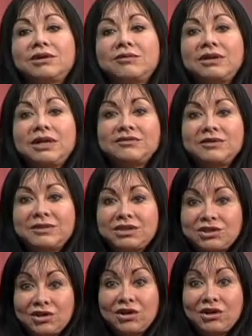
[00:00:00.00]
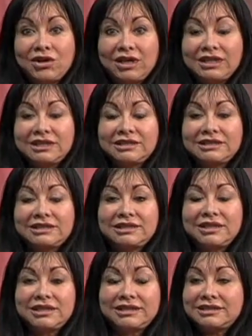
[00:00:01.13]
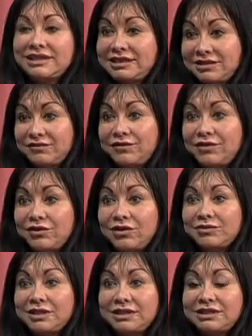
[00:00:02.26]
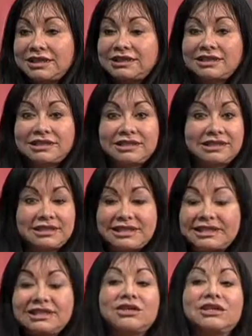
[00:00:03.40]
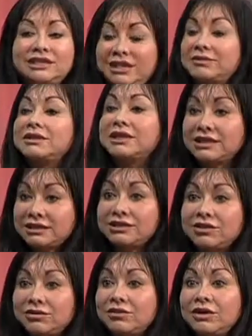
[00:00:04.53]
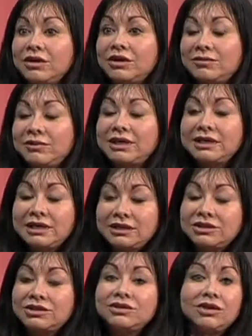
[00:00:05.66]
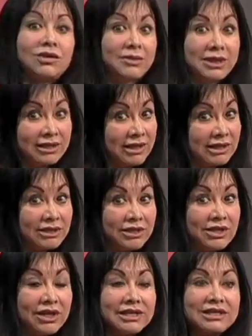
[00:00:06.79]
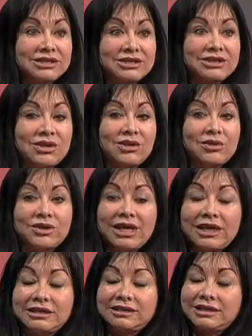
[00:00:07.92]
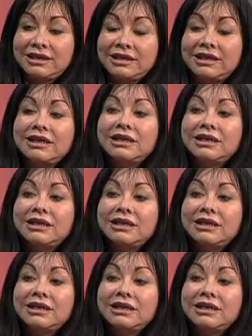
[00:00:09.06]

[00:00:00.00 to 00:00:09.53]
Well, we'll have to make sure our audience uh, stays informed, lets us get, stays in contact with us, so we can let you know, we can let the audience know that uh,